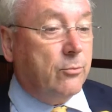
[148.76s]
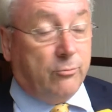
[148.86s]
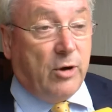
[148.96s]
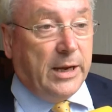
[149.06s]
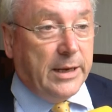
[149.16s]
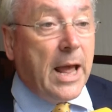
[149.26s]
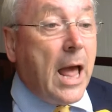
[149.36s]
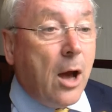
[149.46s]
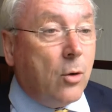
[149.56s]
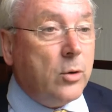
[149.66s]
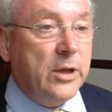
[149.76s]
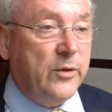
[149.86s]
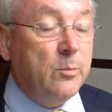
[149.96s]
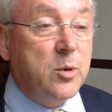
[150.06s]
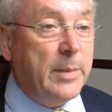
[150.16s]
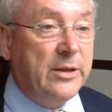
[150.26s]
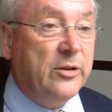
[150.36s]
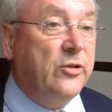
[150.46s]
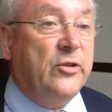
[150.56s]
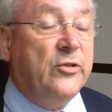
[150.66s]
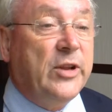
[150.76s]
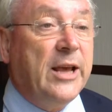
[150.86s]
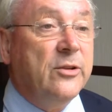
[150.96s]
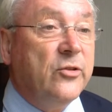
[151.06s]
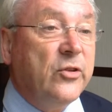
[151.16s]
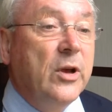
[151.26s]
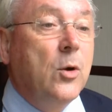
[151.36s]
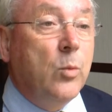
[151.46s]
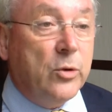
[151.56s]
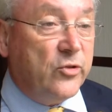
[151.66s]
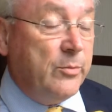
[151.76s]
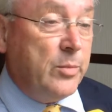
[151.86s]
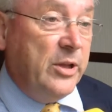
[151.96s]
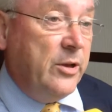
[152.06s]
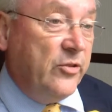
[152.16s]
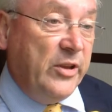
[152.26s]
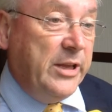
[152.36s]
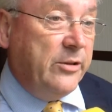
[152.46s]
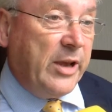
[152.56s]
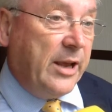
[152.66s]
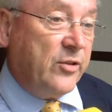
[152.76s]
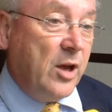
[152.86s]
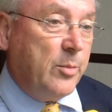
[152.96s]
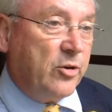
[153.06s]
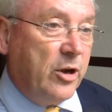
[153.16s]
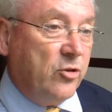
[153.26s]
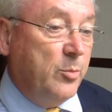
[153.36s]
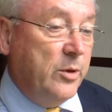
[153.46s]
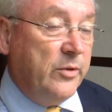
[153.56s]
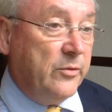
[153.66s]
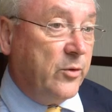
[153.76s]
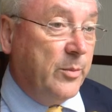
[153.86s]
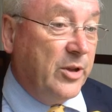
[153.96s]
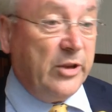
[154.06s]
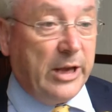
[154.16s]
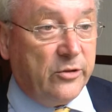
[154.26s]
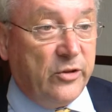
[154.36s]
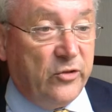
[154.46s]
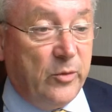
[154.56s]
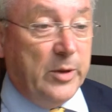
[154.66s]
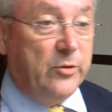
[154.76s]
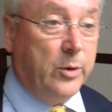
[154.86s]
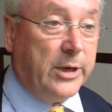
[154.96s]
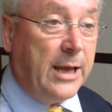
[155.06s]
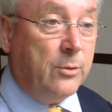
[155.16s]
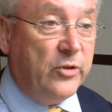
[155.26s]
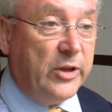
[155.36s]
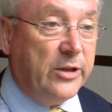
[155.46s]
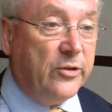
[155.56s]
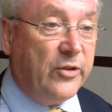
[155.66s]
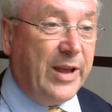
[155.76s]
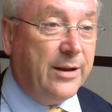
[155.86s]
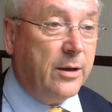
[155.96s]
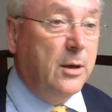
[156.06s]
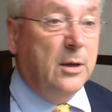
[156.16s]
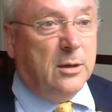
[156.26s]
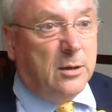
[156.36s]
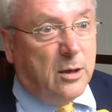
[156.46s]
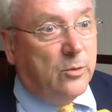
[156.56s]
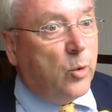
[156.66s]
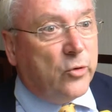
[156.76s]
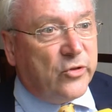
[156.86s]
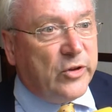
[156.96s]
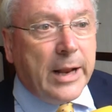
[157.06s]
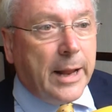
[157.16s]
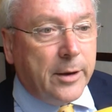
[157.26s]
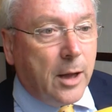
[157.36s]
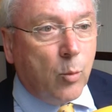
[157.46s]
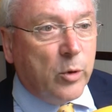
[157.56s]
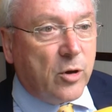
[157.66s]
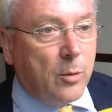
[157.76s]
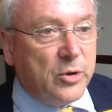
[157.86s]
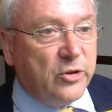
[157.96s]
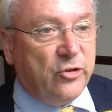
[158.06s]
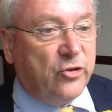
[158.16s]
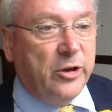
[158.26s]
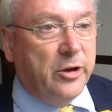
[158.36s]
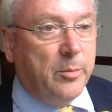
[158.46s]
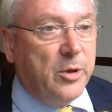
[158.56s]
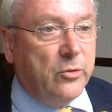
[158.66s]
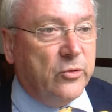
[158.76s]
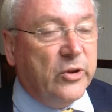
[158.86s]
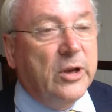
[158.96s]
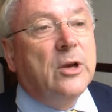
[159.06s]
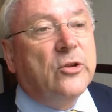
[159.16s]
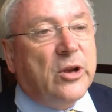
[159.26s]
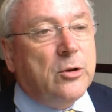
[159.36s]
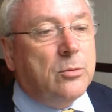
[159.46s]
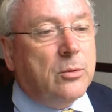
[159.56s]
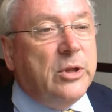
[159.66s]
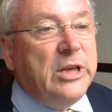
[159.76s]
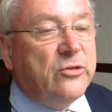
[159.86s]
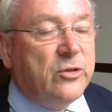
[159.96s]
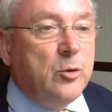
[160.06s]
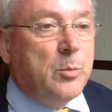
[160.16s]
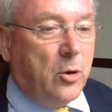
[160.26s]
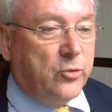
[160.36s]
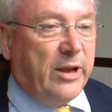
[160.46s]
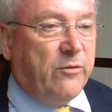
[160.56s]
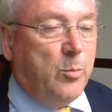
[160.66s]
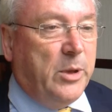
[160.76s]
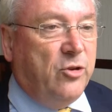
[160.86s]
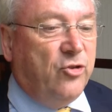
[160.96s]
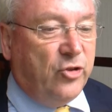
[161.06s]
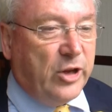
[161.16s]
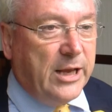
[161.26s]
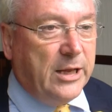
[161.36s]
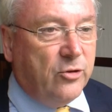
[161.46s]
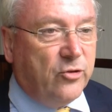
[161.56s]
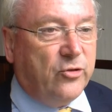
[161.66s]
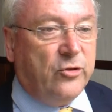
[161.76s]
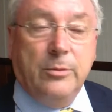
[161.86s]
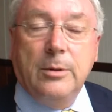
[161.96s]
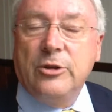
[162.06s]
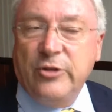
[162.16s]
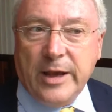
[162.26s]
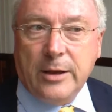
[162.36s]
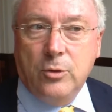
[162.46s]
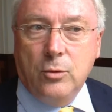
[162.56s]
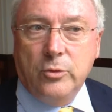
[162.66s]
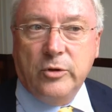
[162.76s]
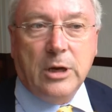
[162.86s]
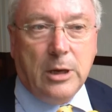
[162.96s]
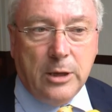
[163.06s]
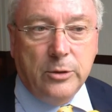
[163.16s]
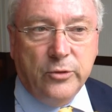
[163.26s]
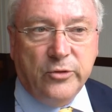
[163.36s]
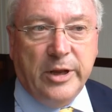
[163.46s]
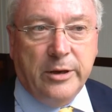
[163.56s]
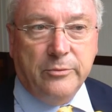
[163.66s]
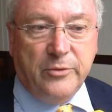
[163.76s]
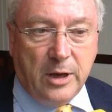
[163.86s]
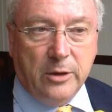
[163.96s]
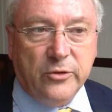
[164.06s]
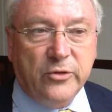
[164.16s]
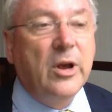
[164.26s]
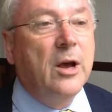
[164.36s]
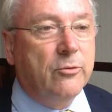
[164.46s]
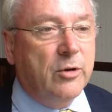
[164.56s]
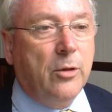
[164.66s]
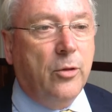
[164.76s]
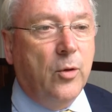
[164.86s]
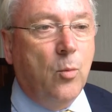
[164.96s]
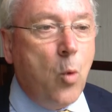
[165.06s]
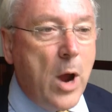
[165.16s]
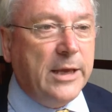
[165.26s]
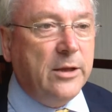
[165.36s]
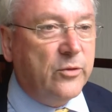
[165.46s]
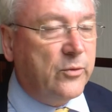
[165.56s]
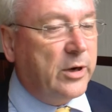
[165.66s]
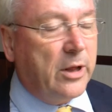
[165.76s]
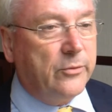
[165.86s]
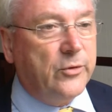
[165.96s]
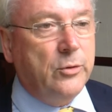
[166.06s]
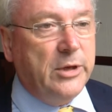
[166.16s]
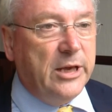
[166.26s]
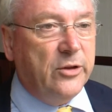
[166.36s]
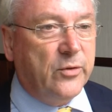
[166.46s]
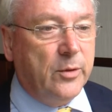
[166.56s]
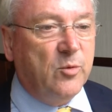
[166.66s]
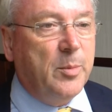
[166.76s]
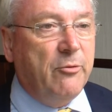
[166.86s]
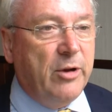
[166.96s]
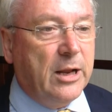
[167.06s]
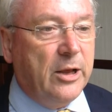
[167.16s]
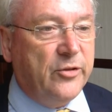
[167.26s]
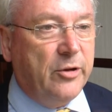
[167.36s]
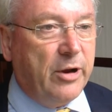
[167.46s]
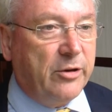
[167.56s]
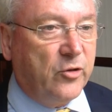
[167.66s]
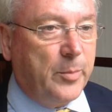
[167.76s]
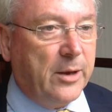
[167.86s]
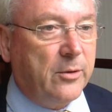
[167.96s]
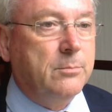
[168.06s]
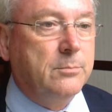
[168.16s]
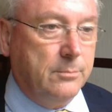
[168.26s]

right now, if implemented as it stands, we'll simply see tax arbitrage moving from the tax system into accounting instead, and we'll still end up with competition and abuse. So these loopholes have to be changed, tackled, closed in advance, rather than wait for another few years for them to be realised in retrospect.